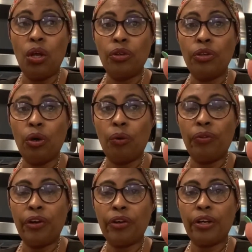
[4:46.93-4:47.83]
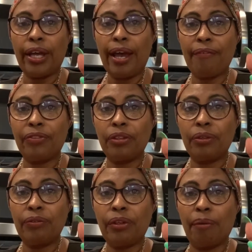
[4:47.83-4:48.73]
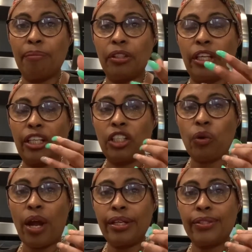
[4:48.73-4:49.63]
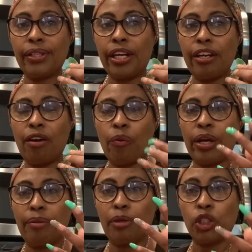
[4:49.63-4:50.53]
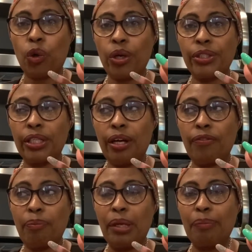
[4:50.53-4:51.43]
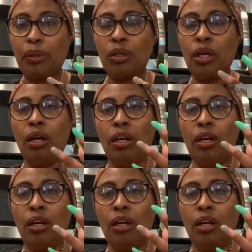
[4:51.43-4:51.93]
You know, they're going to have to, they're, trying to set it up where the majority of the people